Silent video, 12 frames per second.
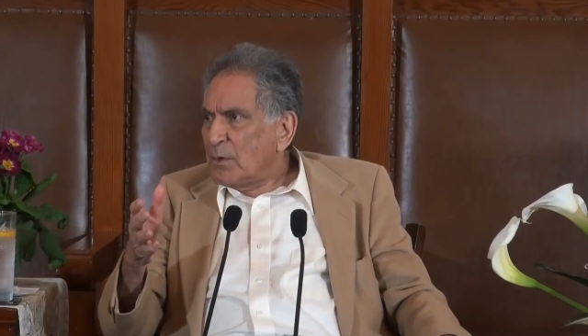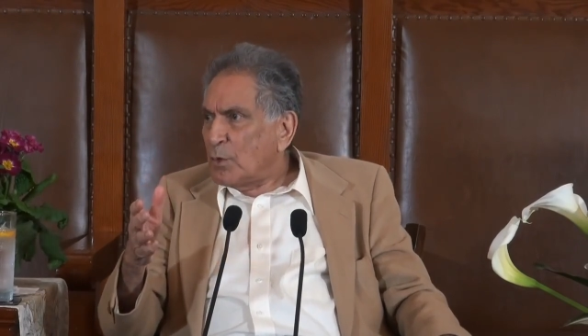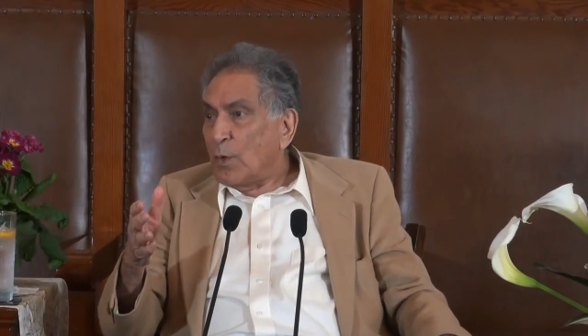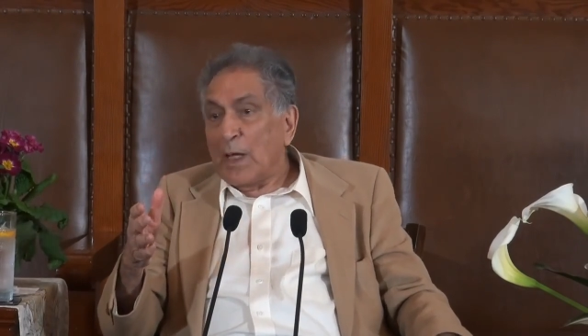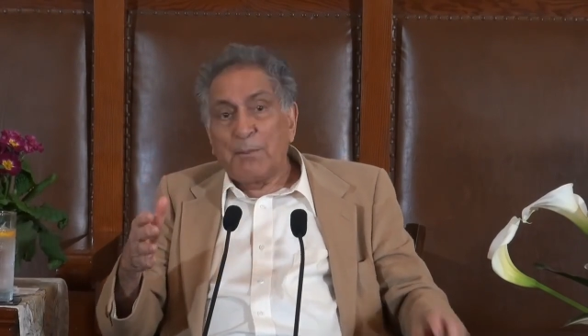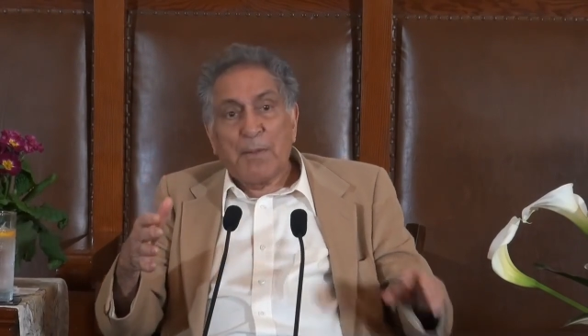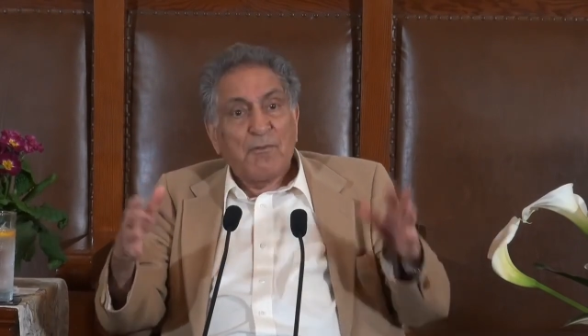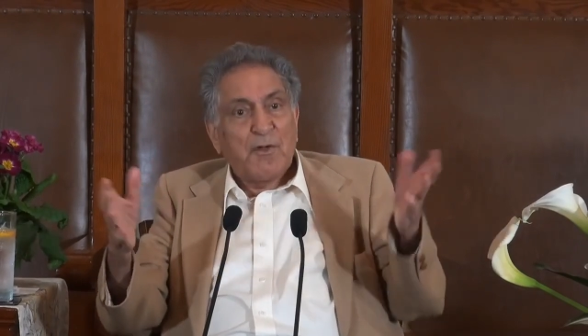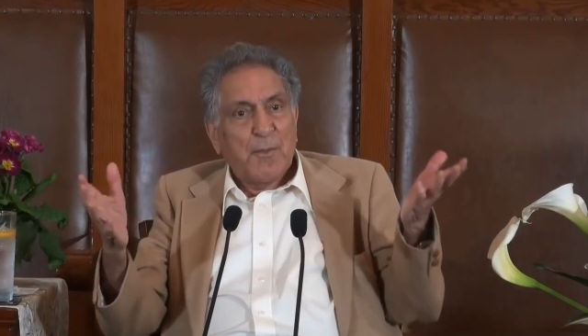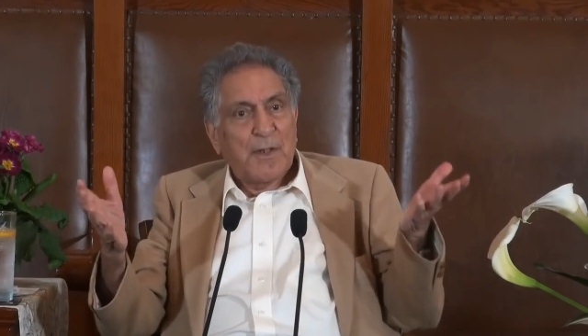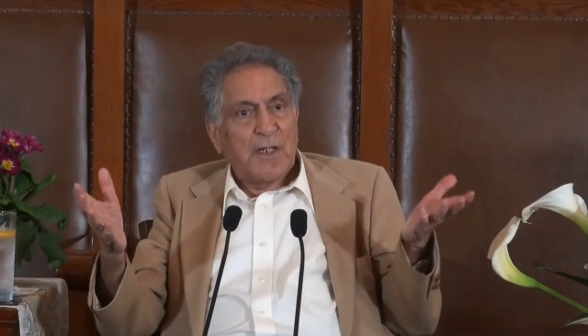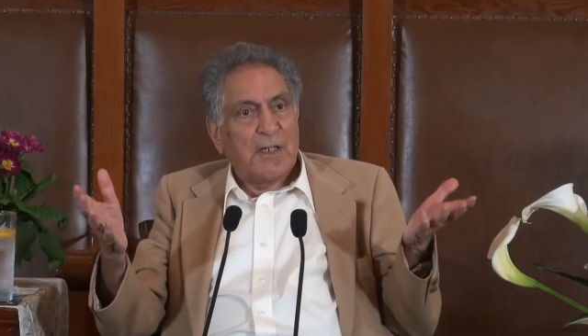to help
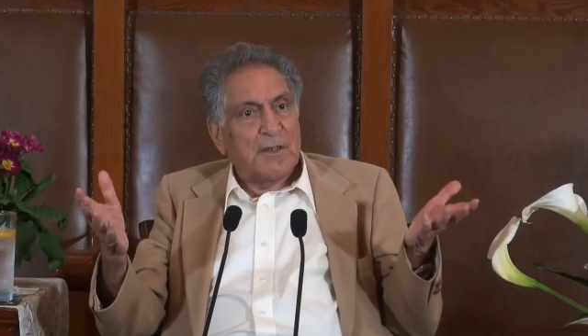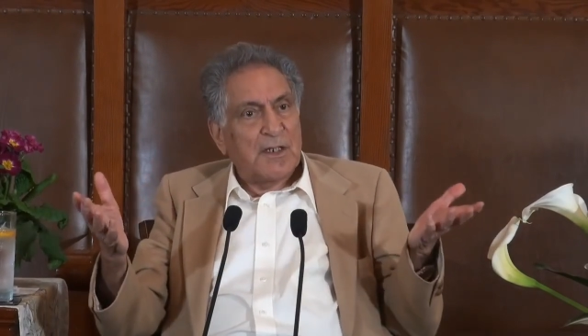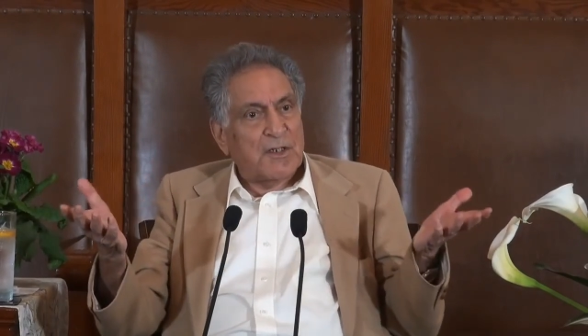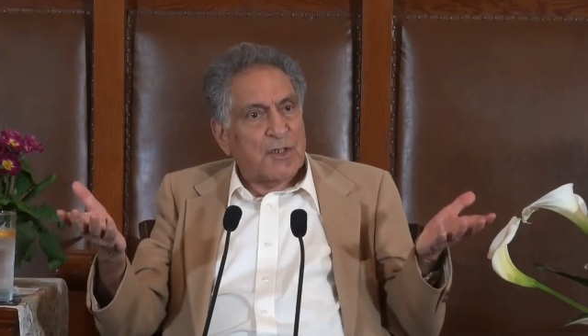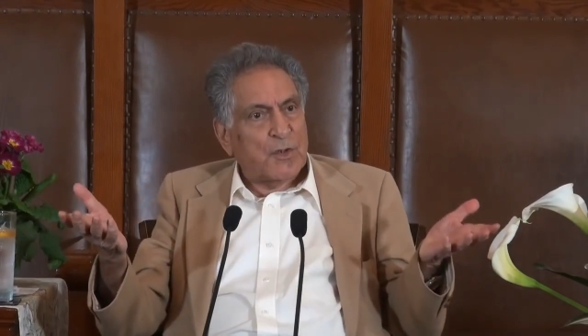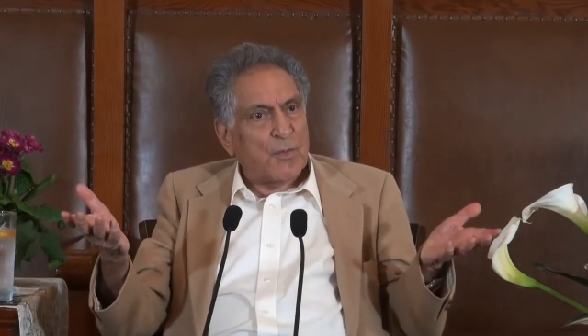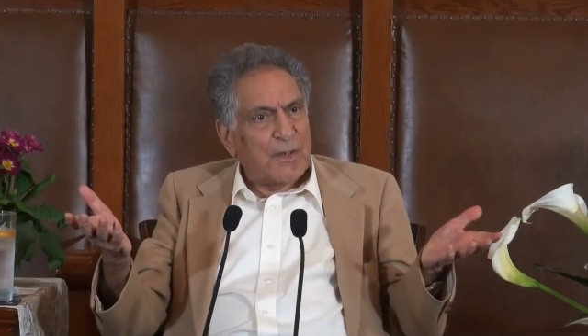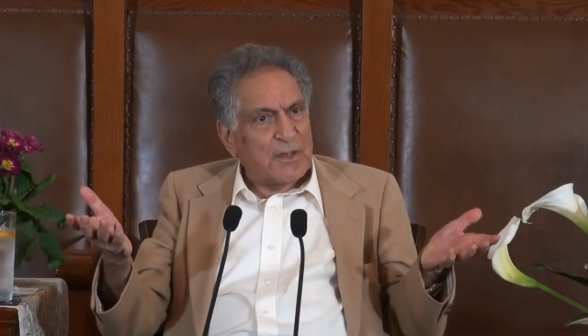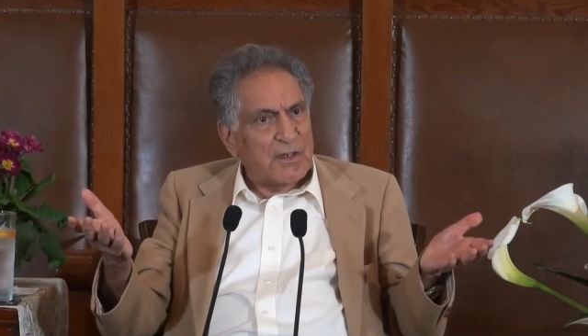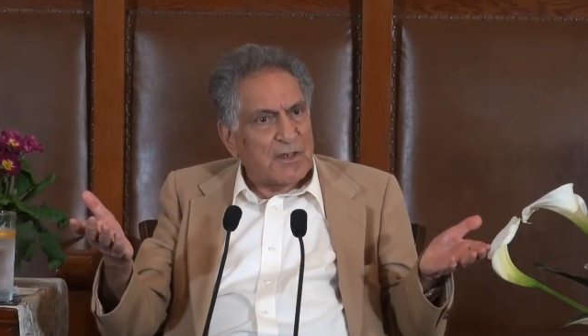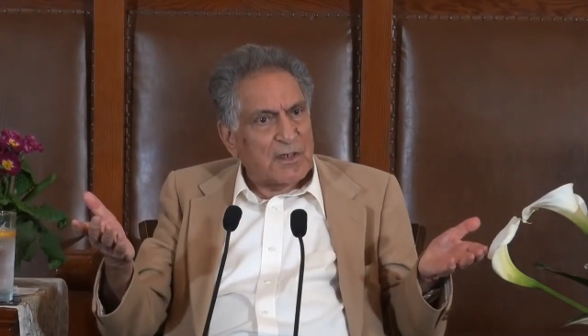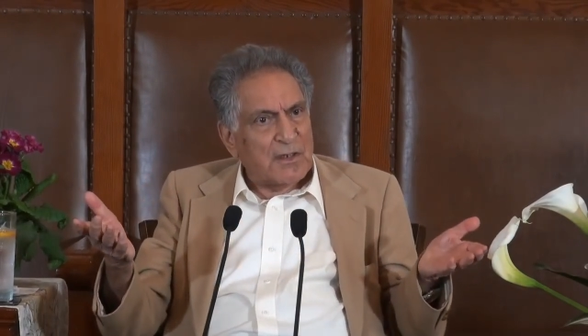everybody in their
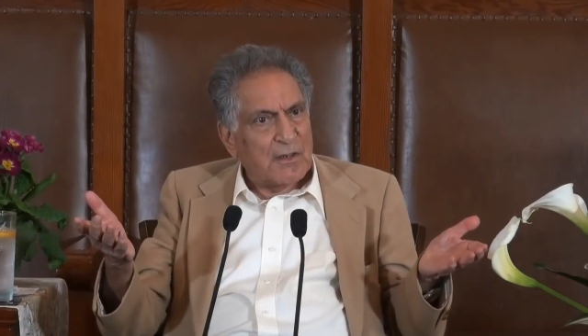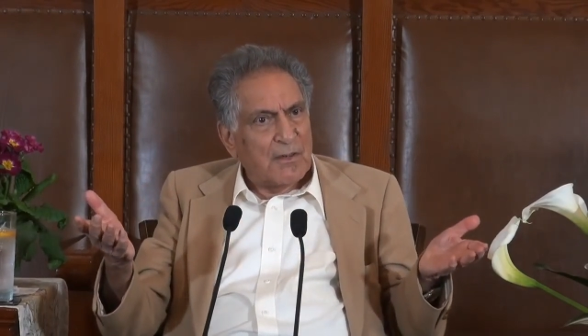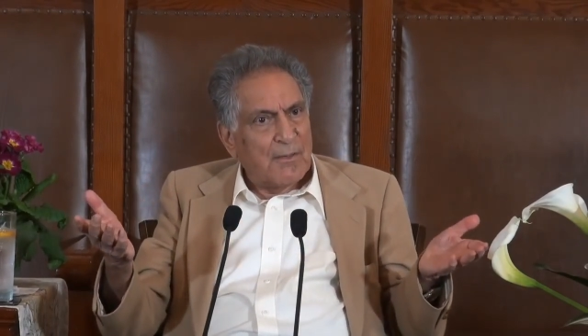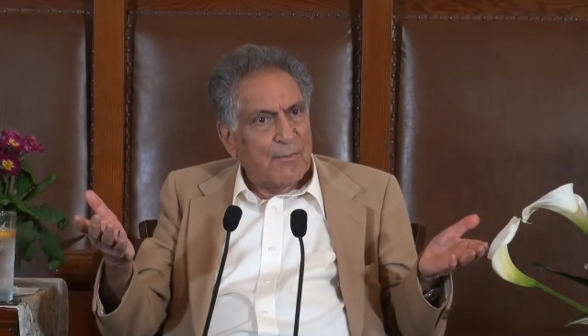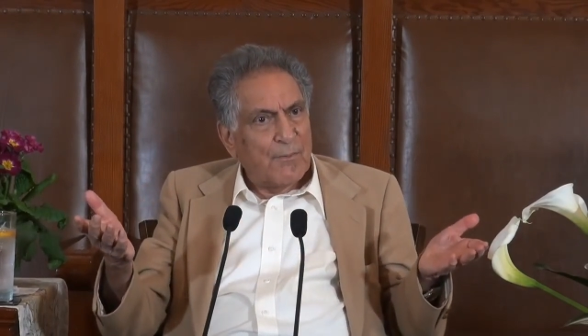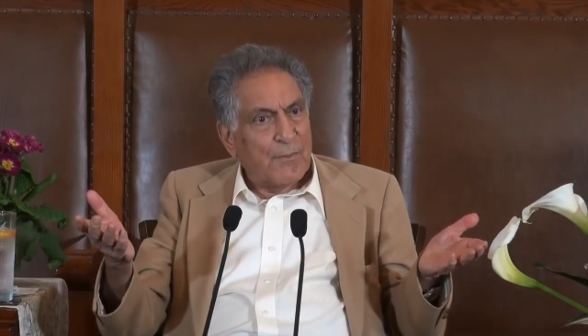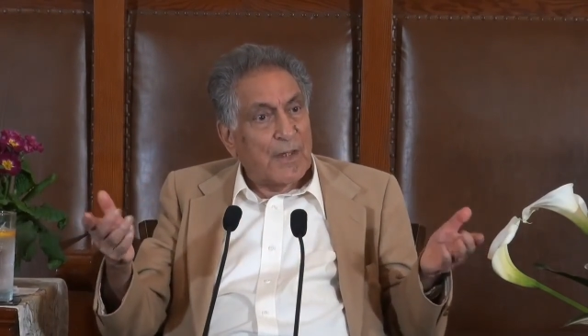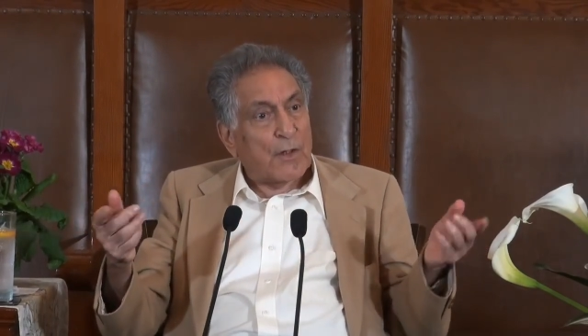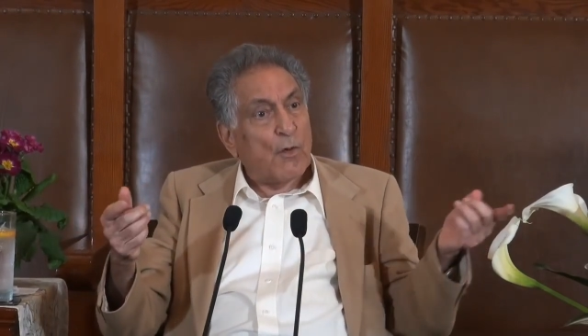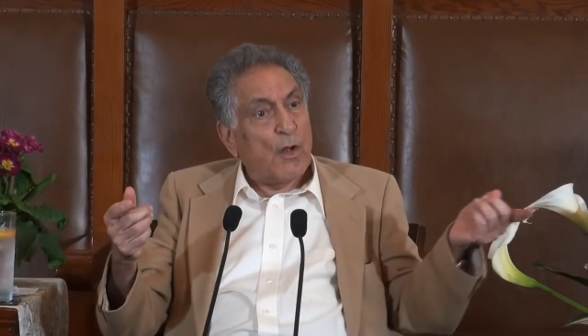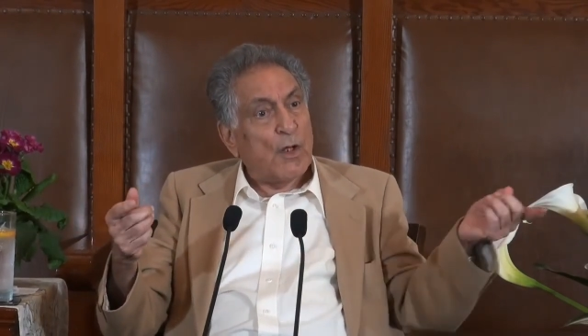situations. They're